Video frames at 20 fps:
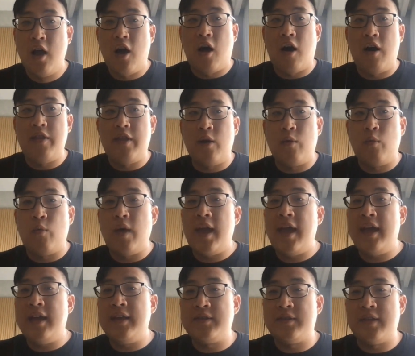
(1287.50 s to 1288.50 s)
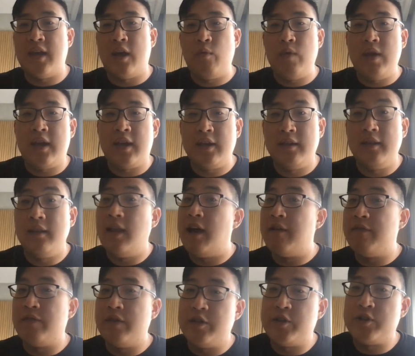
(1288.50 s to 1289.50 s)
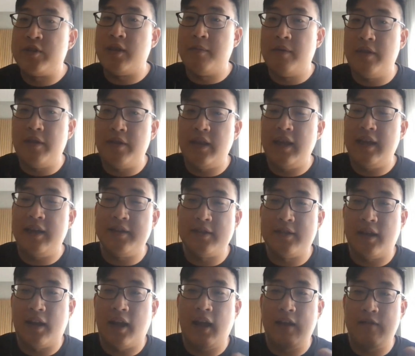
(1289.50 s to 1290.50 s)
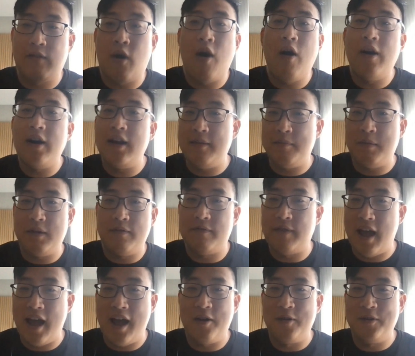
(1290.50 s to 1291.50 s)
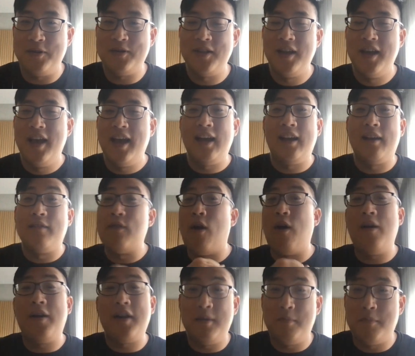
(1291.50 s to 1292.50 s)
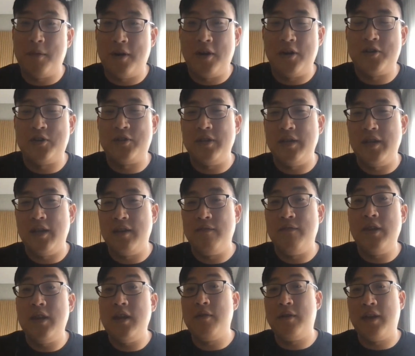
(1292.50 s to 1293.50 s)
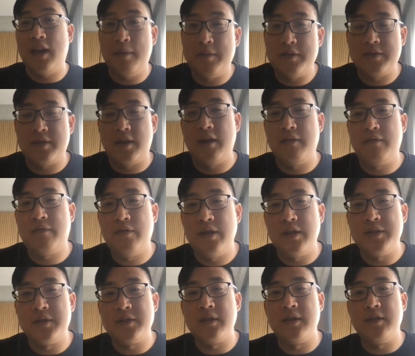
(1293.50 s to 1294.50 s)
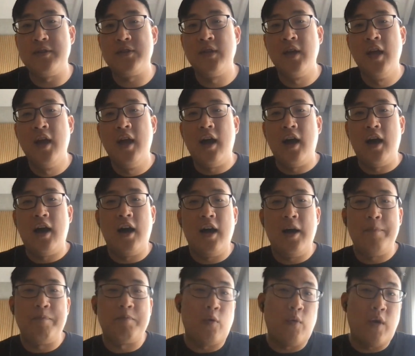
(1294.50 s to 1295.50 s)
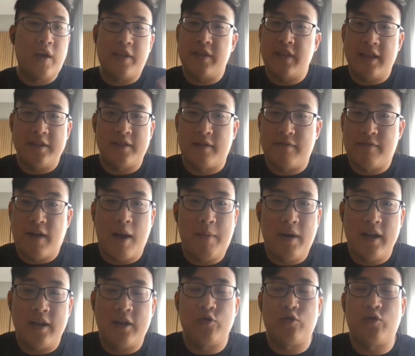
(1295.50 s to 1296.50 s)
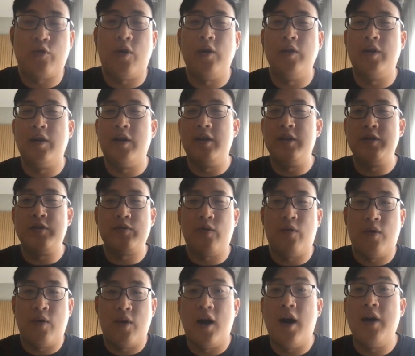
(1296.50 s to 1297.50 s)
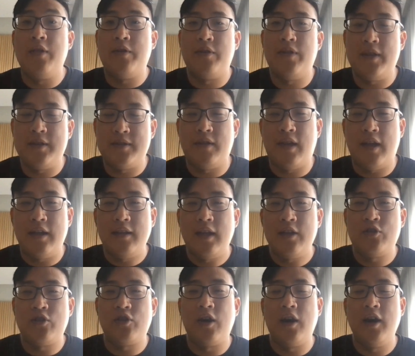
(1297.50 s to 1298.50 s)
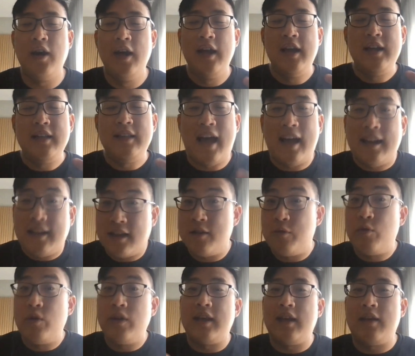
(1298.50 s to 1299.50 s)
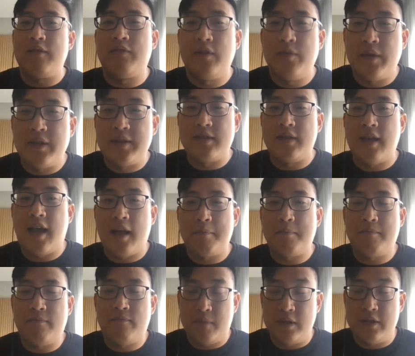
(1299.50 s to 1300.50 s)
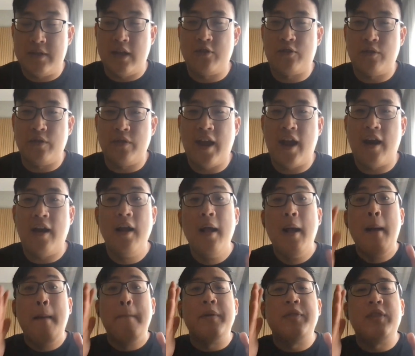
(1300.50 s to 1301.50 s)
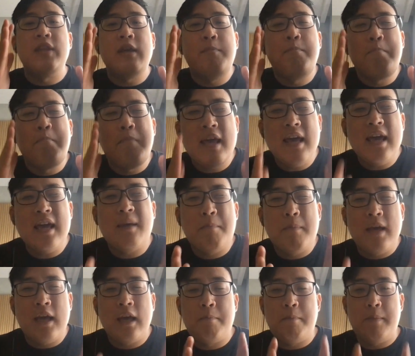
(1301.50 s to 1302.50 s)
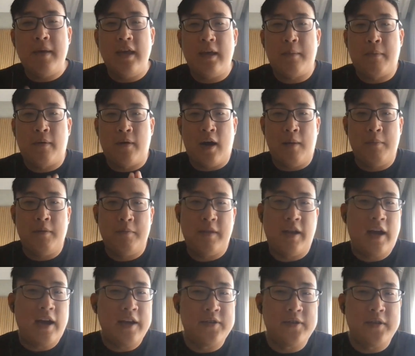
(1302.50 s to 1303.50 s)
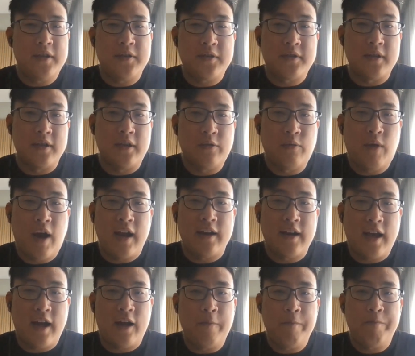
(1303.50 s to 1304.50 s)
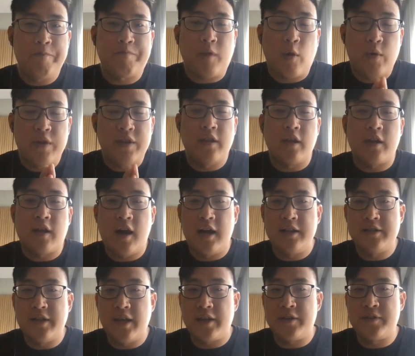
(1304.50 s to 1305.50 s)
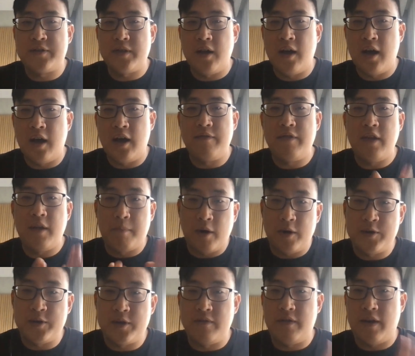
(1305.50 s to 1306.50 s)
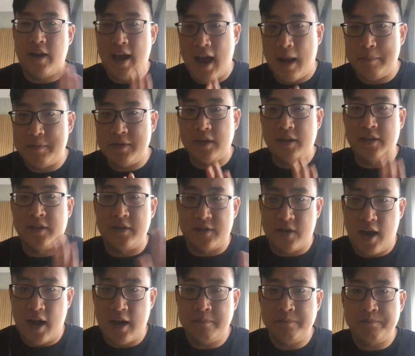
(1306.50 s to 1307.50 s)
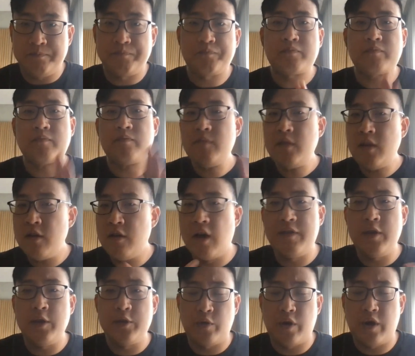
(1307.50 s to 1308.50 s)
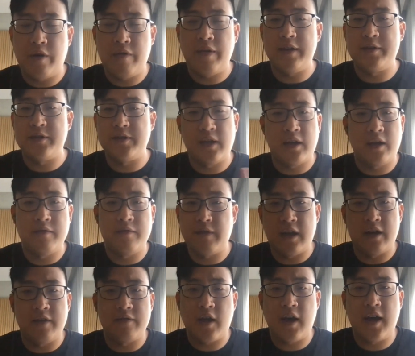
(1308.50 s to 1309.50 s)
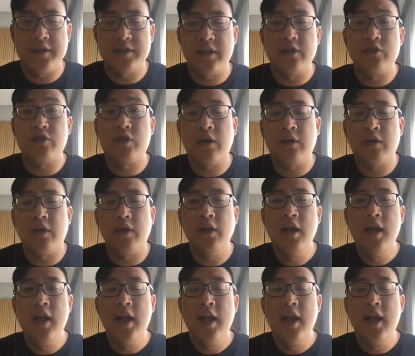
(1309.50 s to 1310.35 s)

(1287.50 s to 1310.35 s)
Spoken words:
Are there ways that we can leverage some of the things that have already been found and have already emerged in video game design, for instance, with things like vibrating controllers or other things of that nature that can really influence that potential there. But the big problem that I see still right now within the context of immersive and haptic design of user interfaces and of content in general,